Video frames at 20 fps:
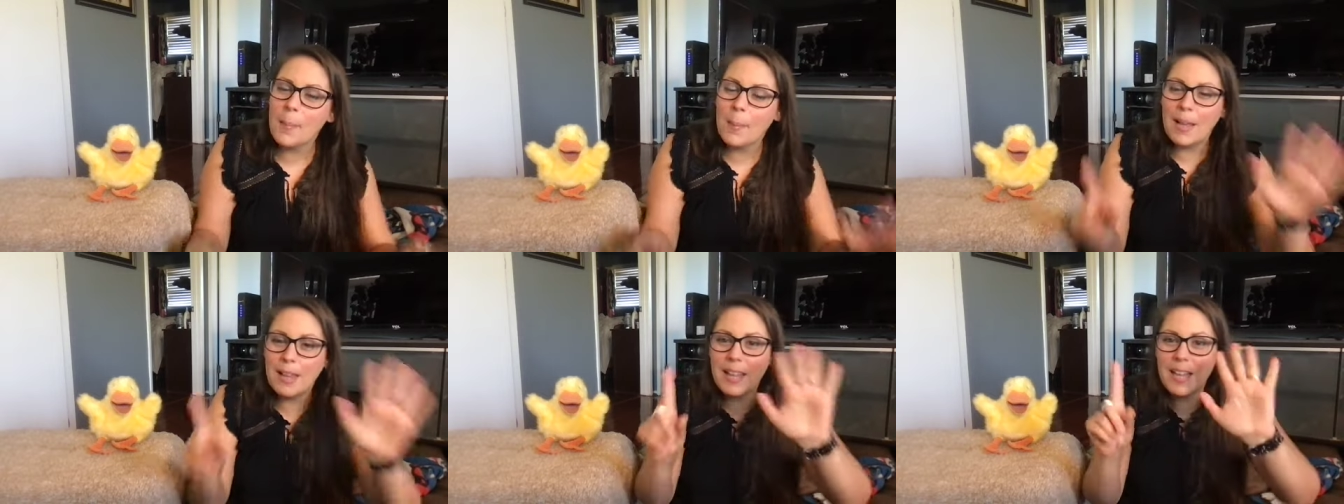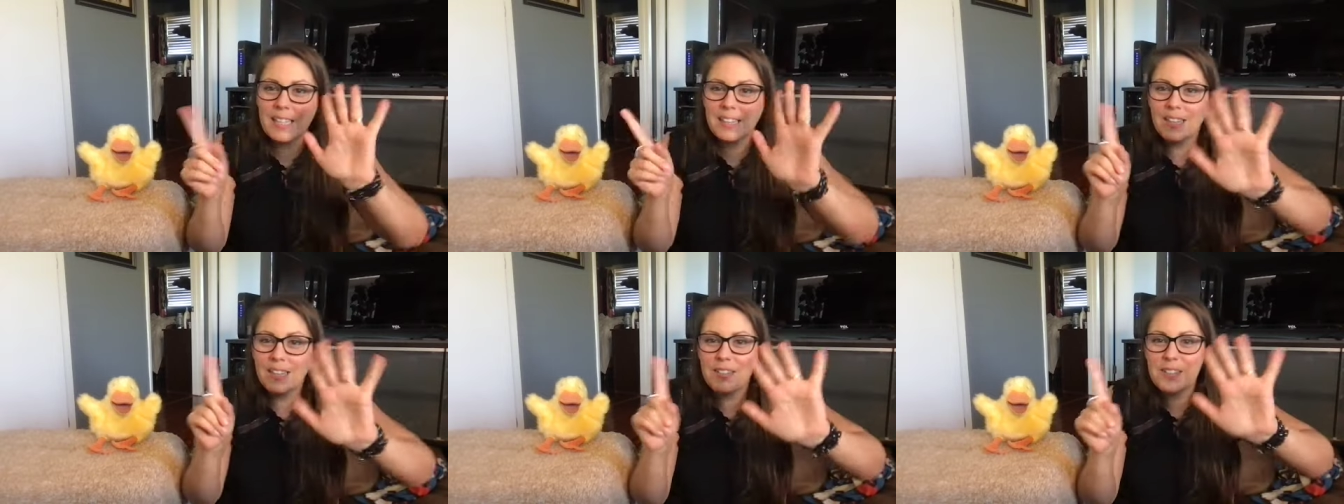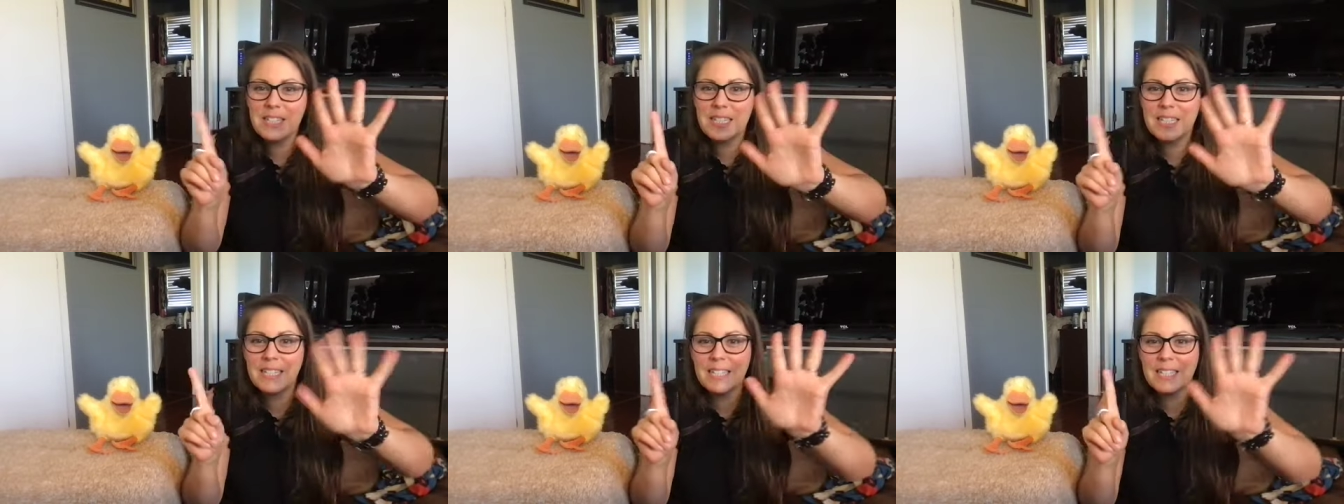I like
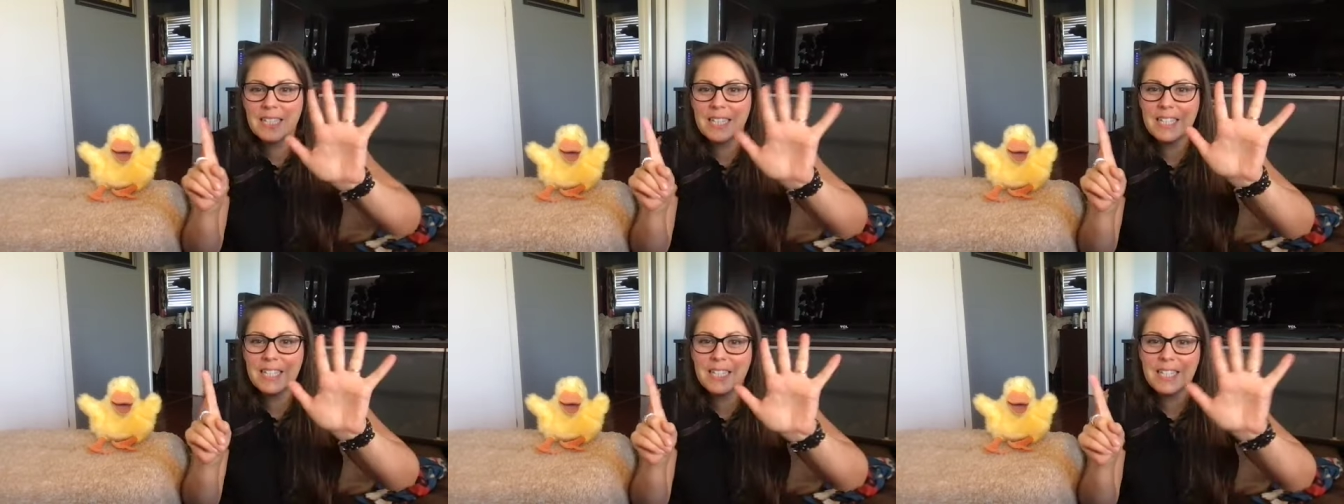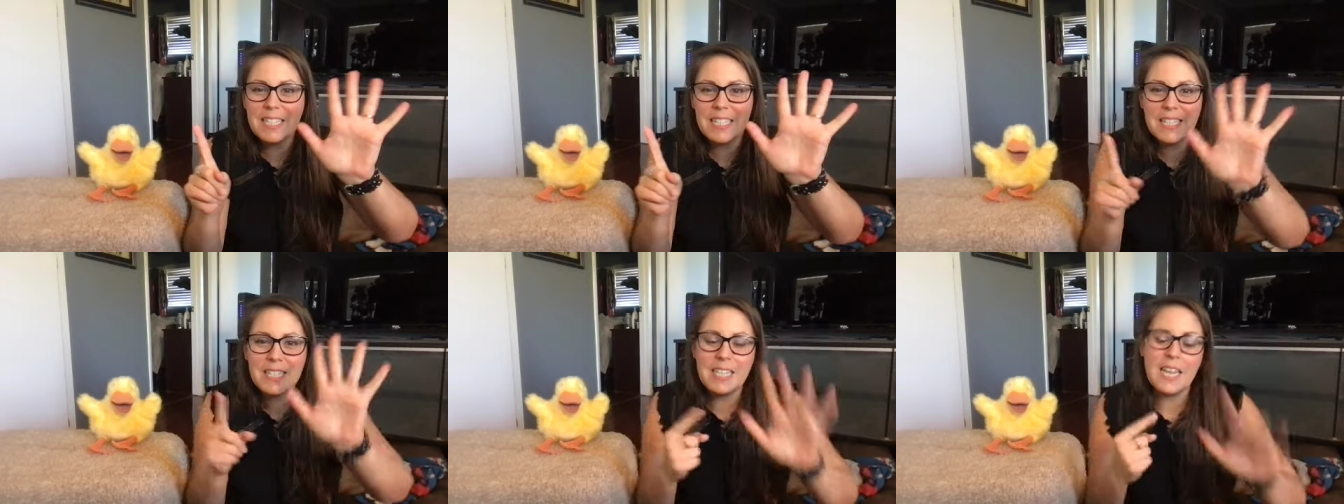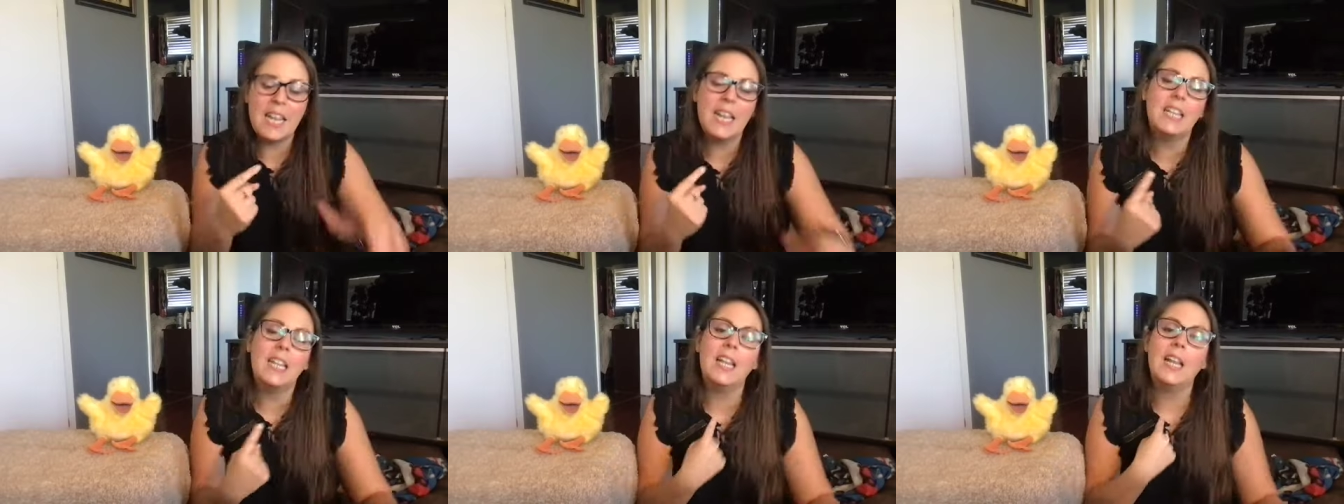those sixes.
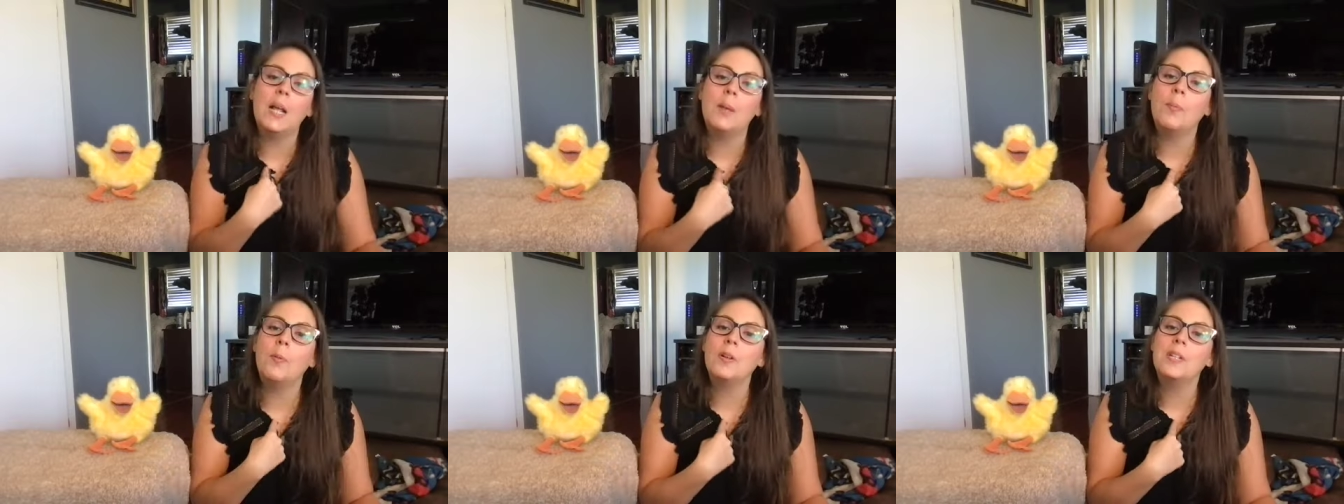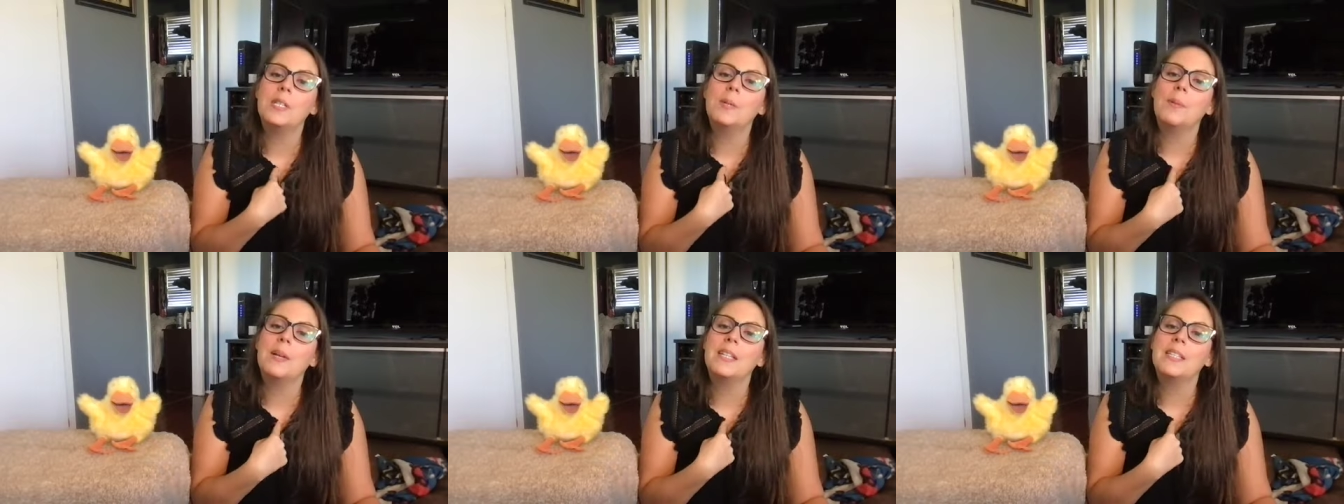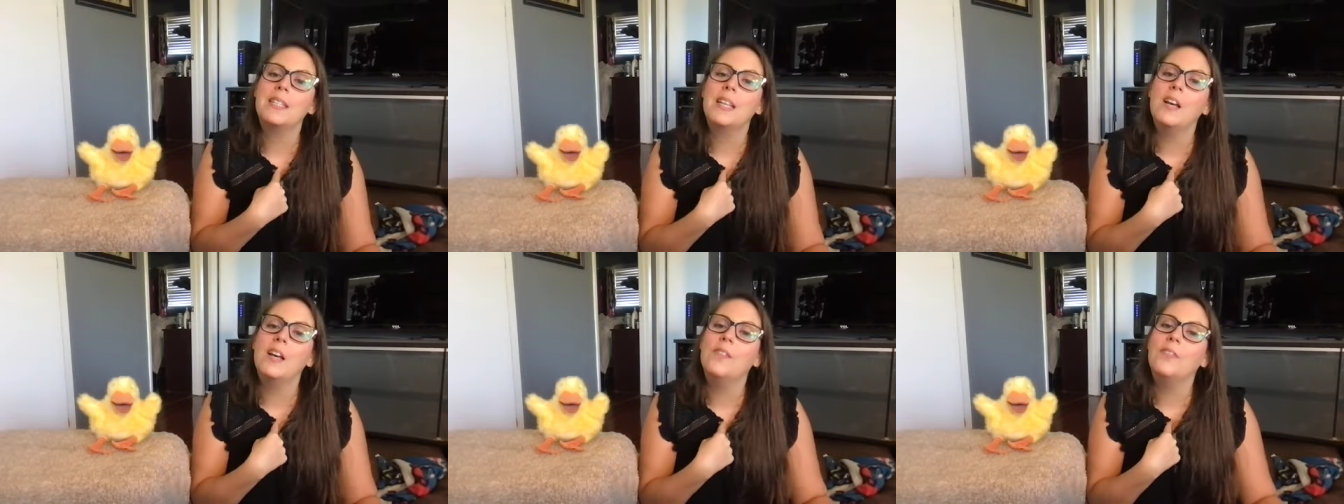And then I point to
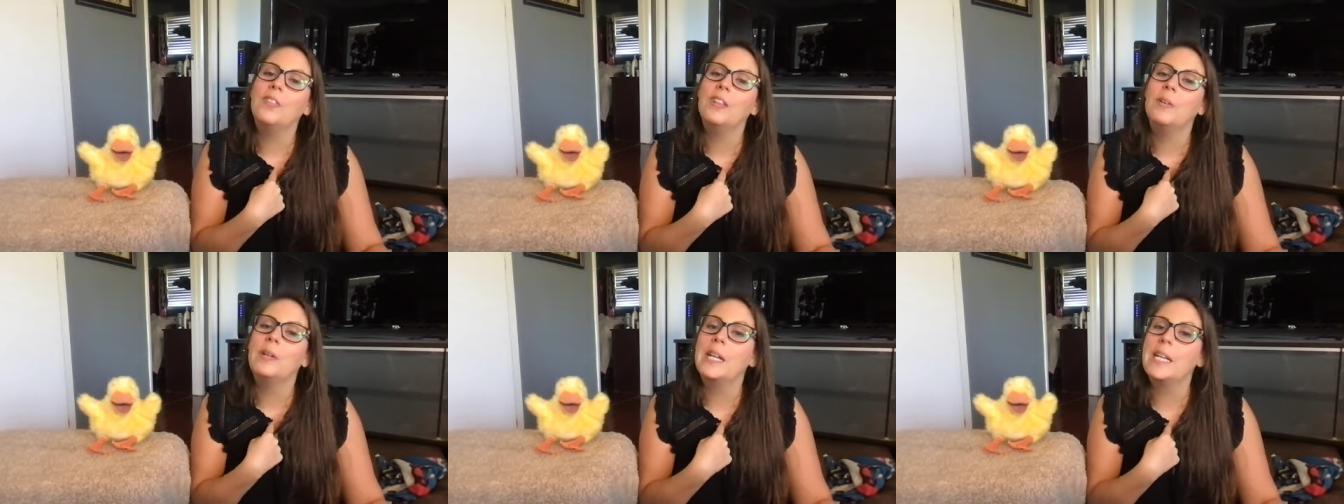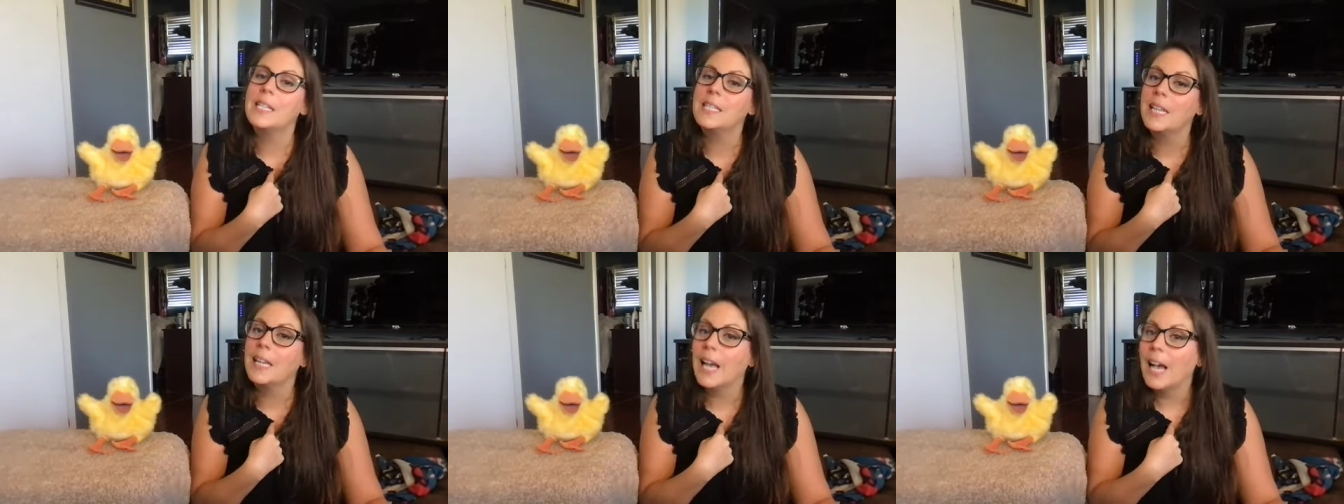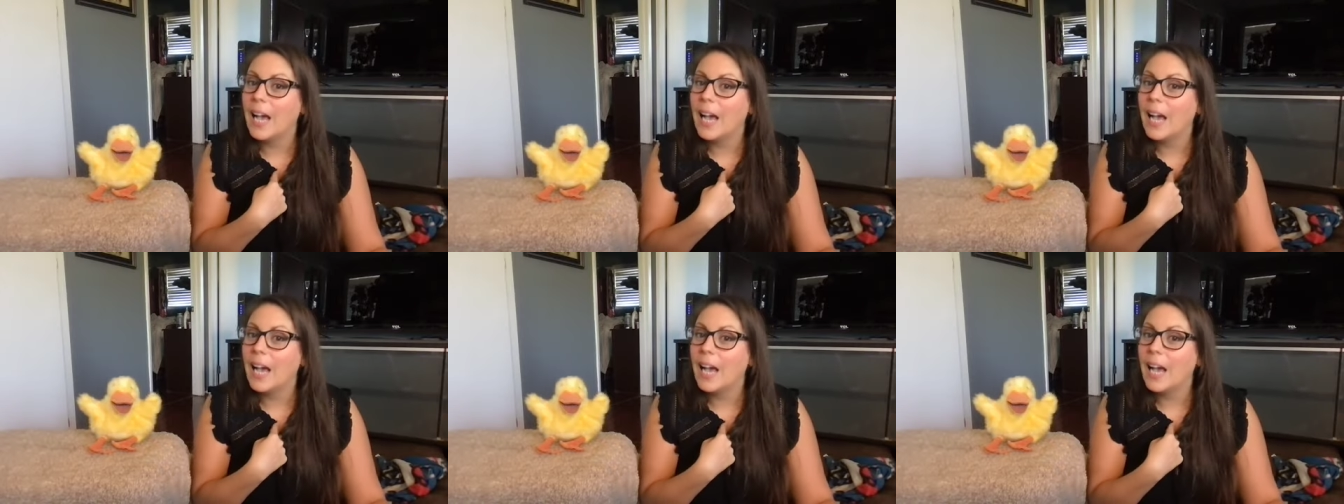myself that when I say